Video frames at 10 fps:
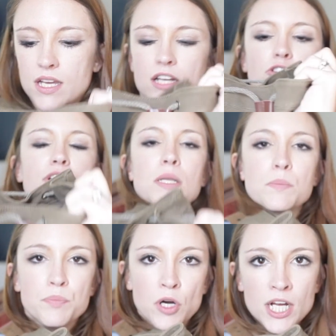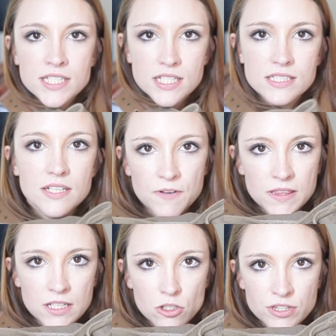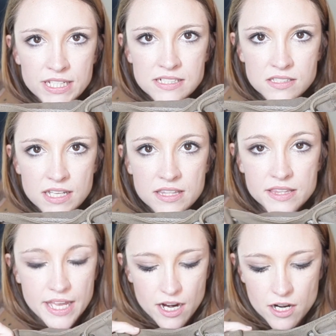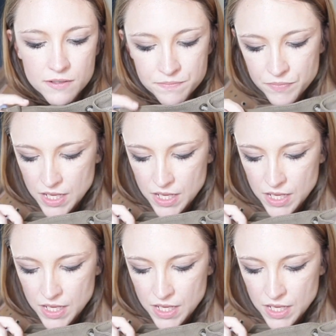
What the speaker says: and you can put different little things in there.